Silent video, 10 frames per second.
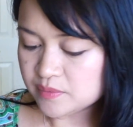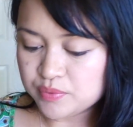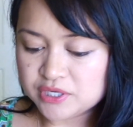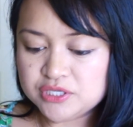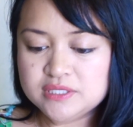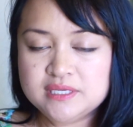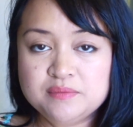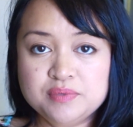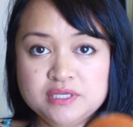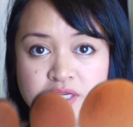brushes
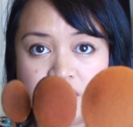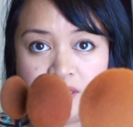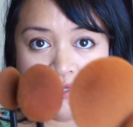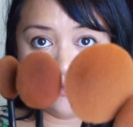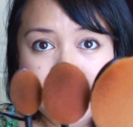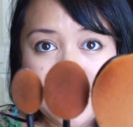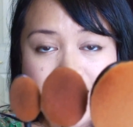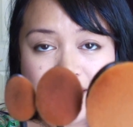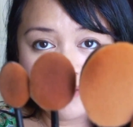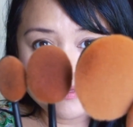in particular,
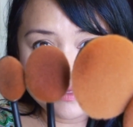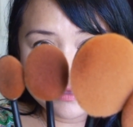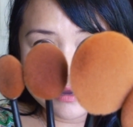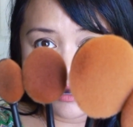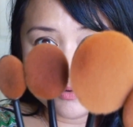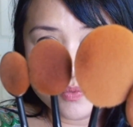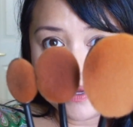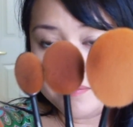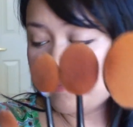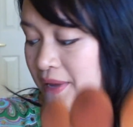I think are
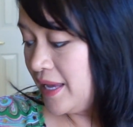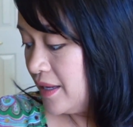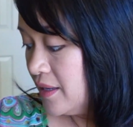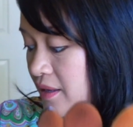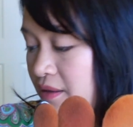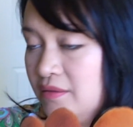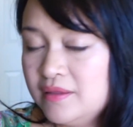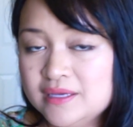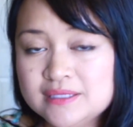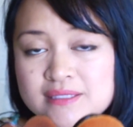what make
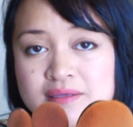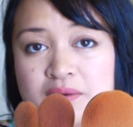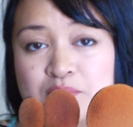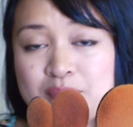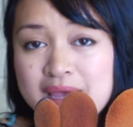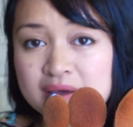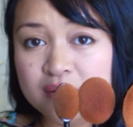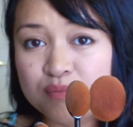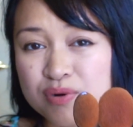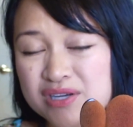this
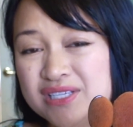makeup brush